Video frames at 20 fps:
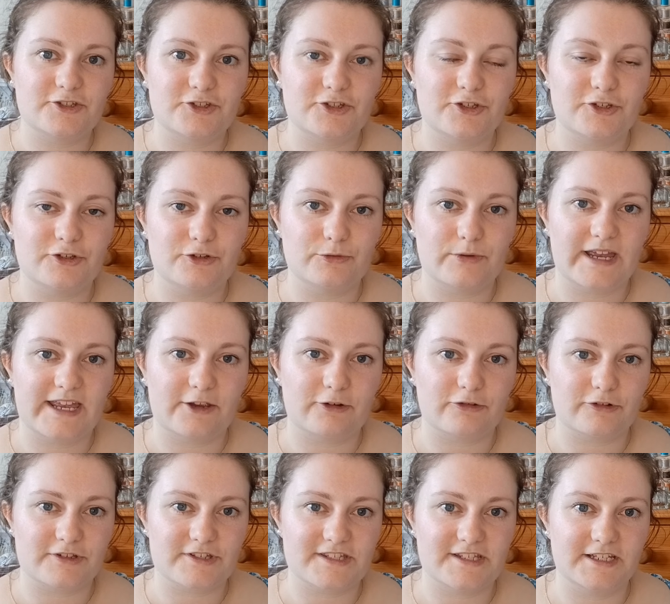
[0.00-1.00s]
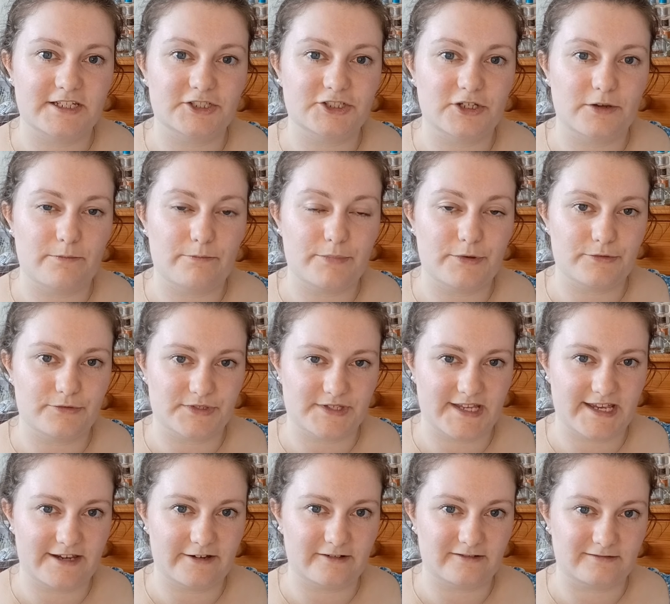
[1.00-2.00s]
to a cross stitch boot
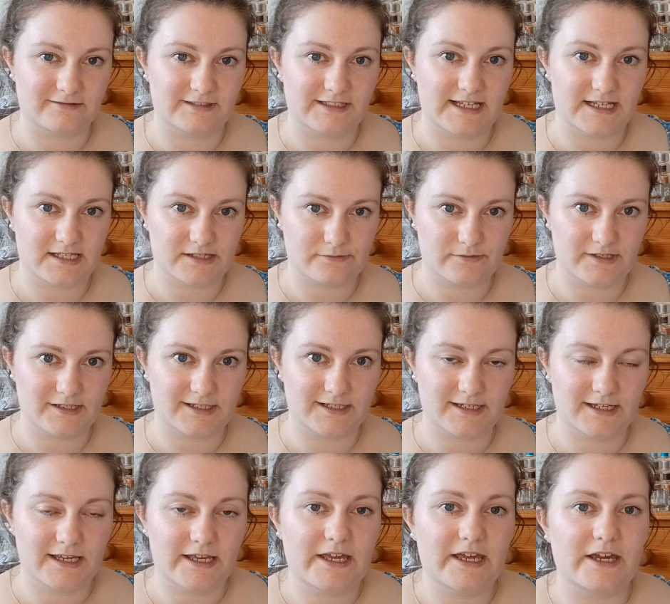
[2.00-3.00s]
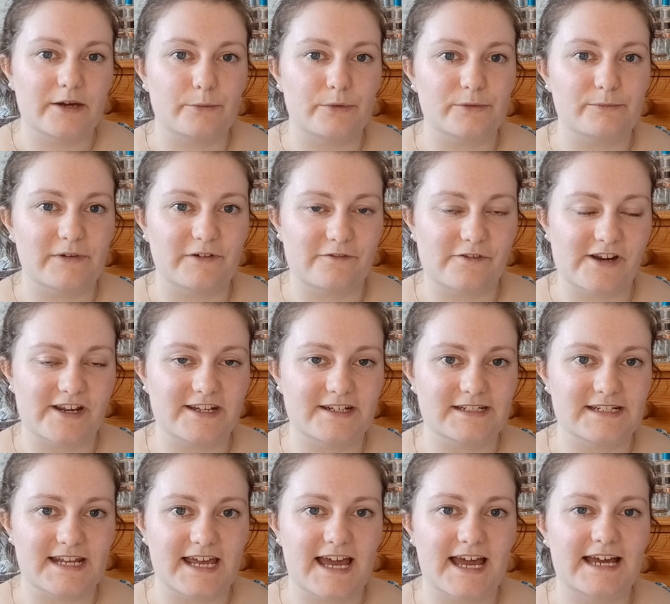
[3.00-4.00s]
sale last week with my
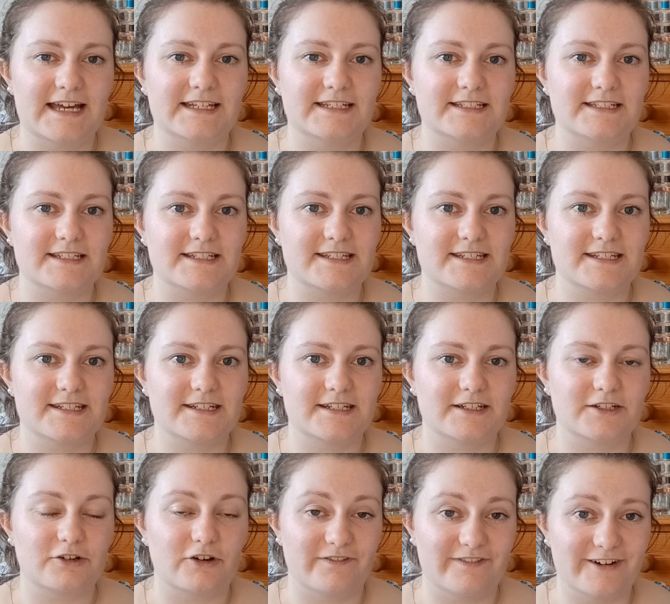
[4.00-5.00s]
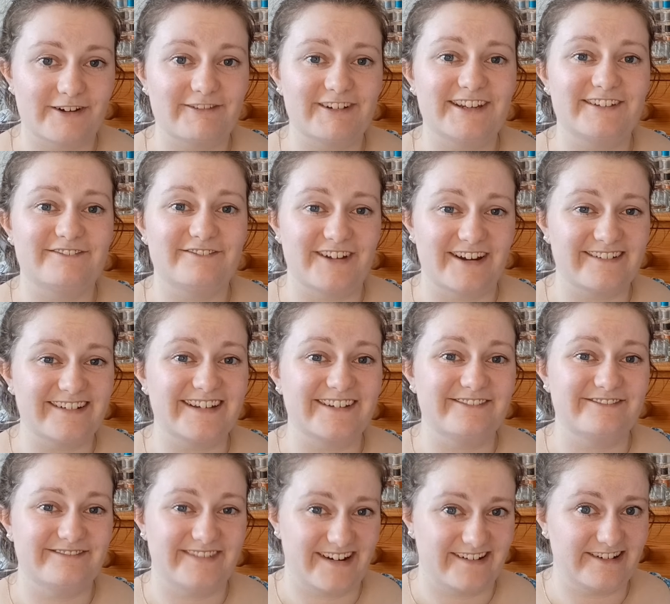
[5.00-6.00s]
friend and got very very
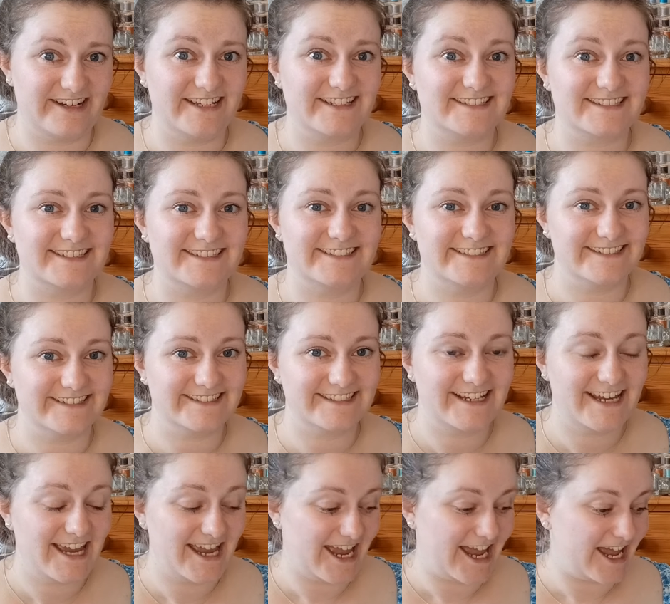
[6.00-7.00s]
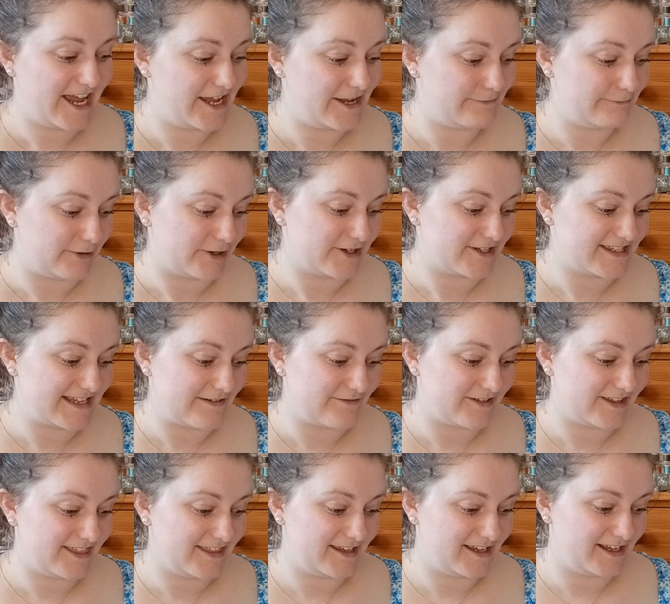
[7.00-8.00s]
very excited um, because
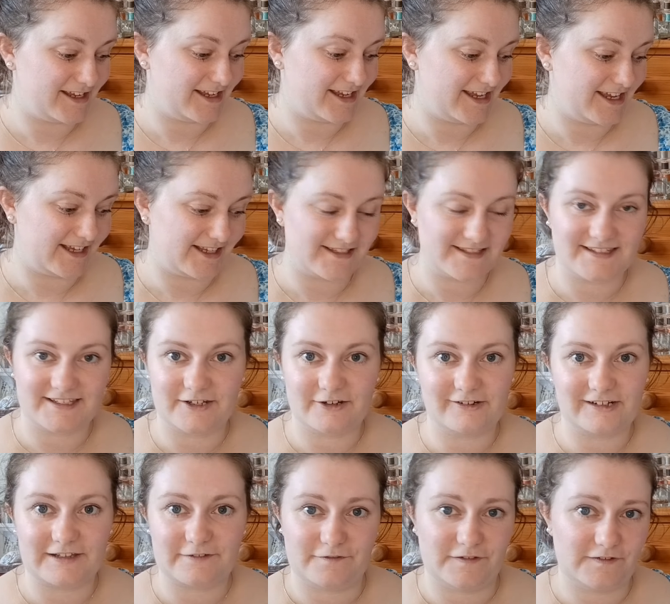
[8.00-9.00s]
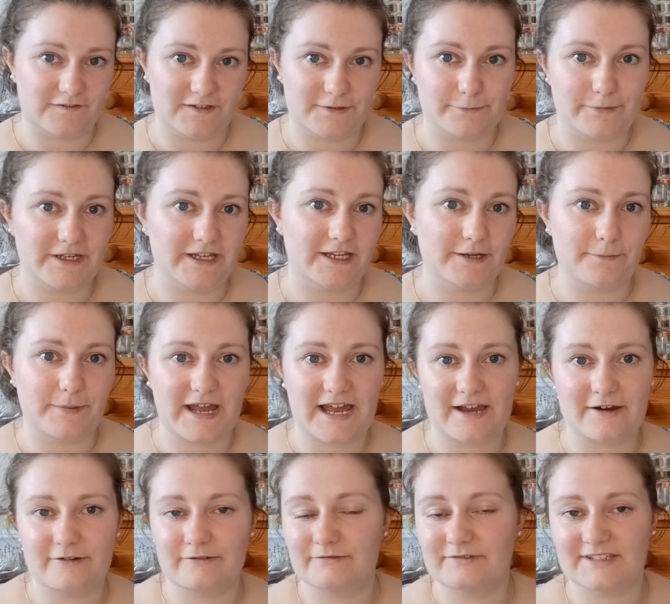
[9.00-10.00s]
everything is you know like 50p a
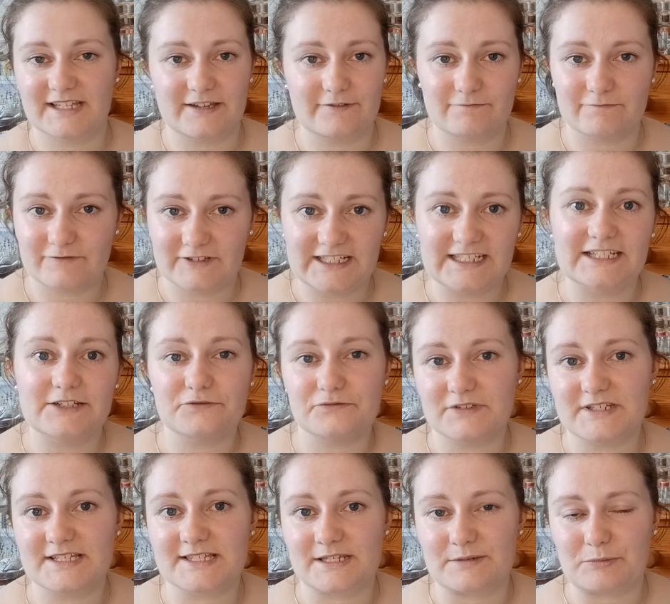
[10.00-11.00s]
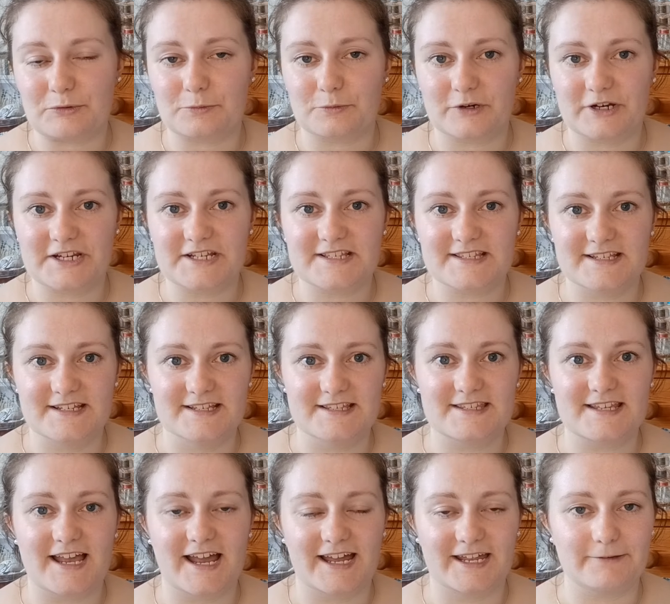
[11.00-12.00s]
pound like really reasonable prices
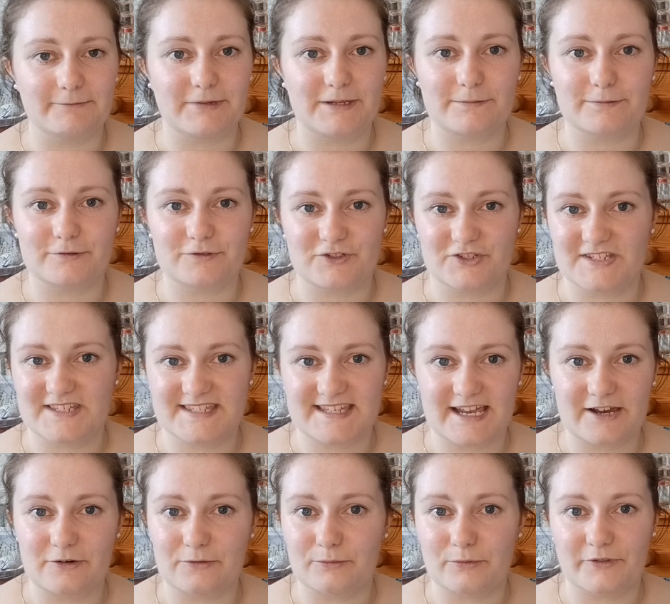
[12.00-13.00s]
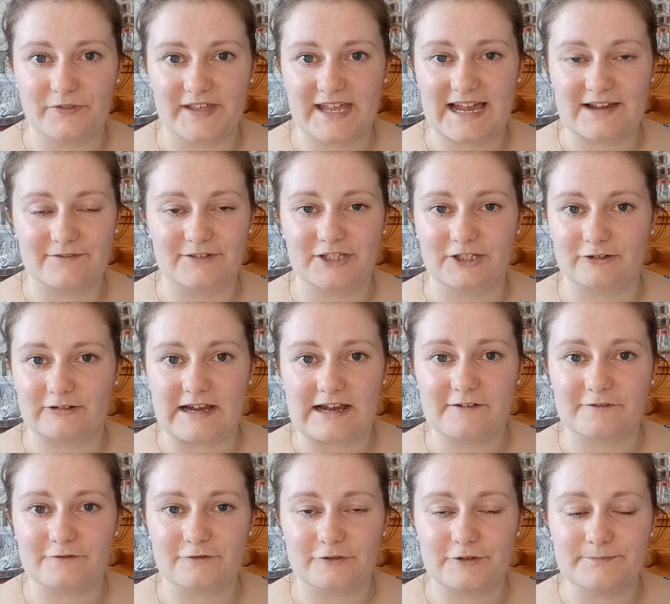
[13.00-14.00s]
and people just sell what they have in the
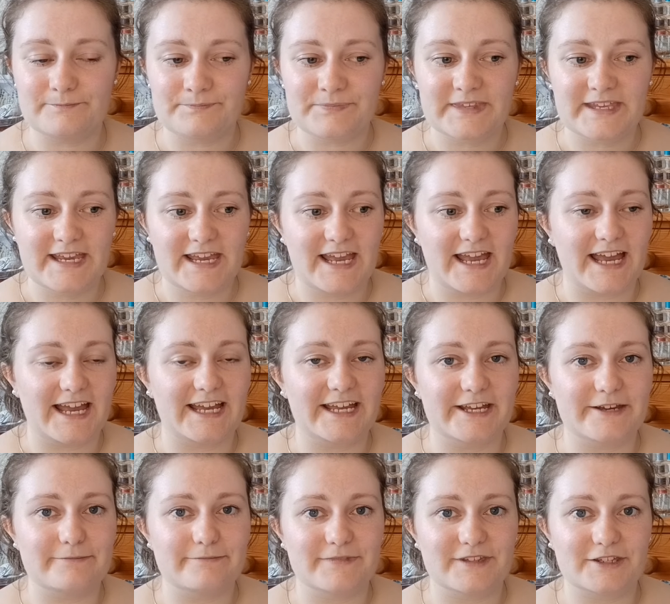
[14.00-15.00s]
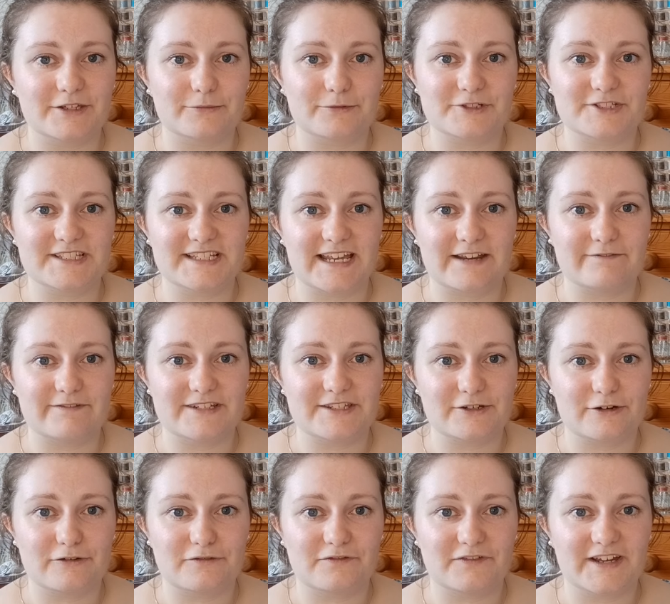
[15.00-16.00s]
craft room um, that they want to get rid
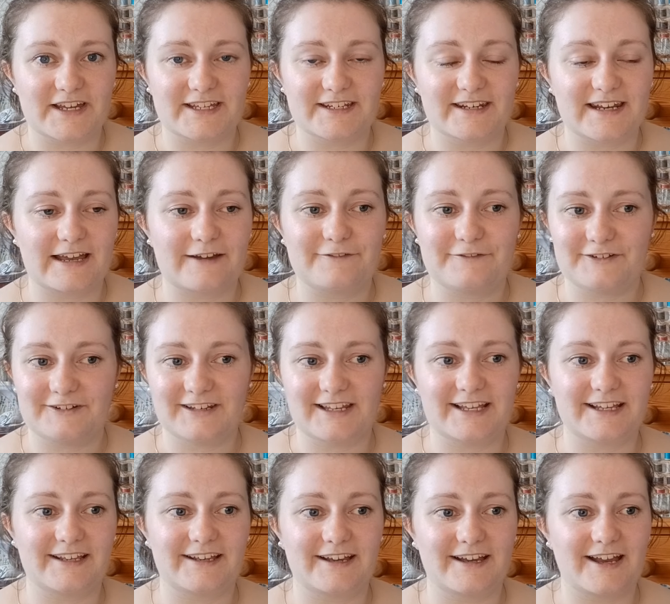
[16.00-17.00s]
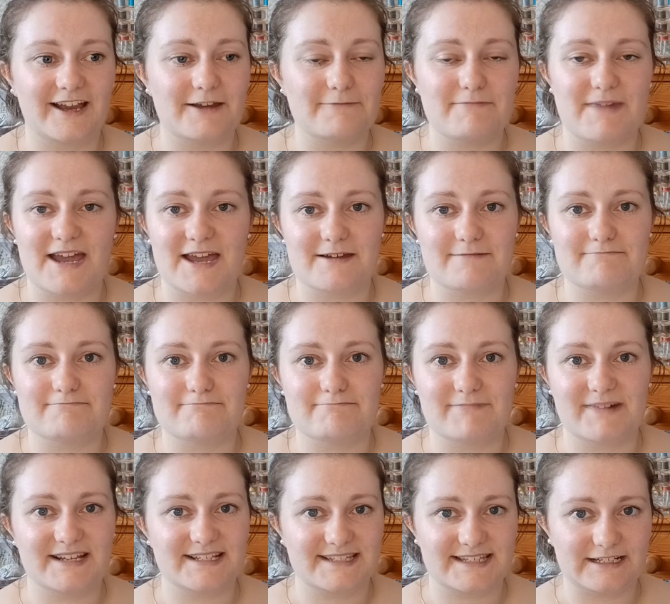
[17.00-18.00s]
of and I feel like I met
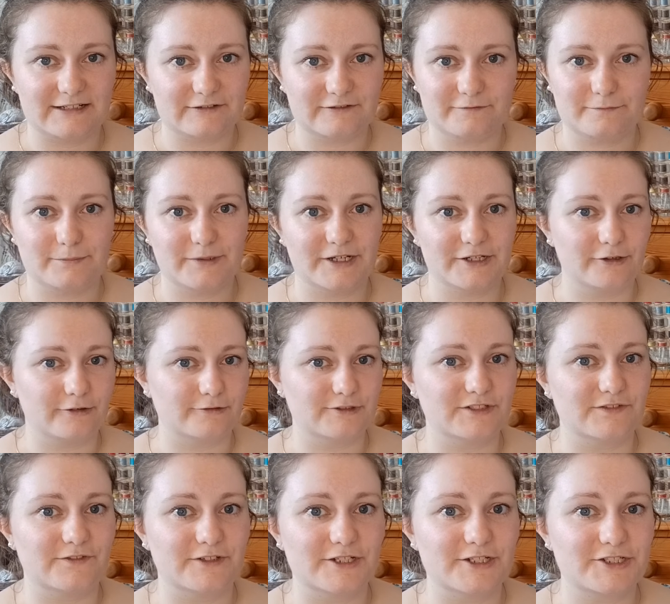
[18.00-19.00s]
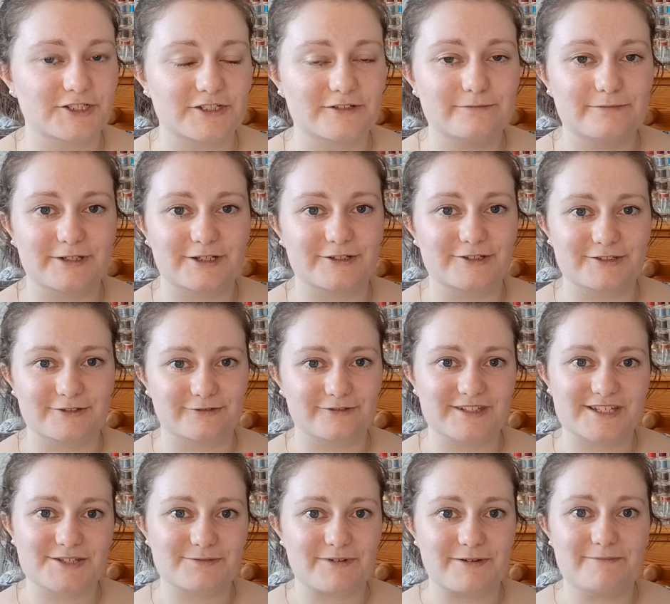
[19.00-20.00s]
myself but an older version because all
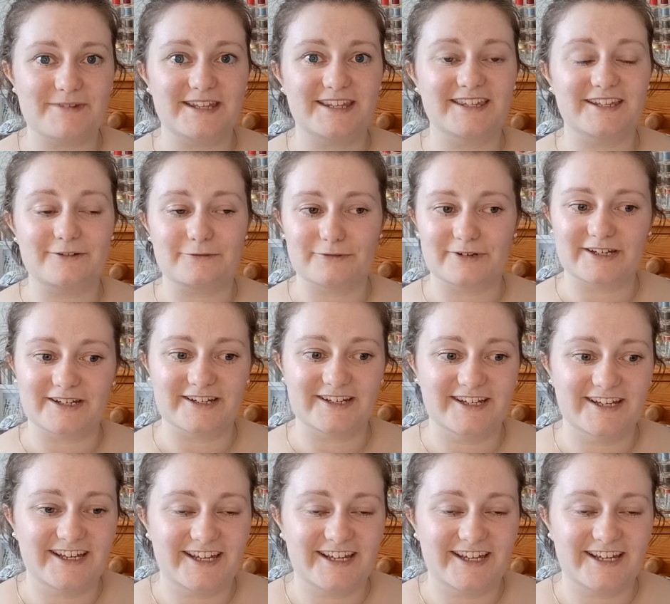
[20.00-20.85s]
these women that were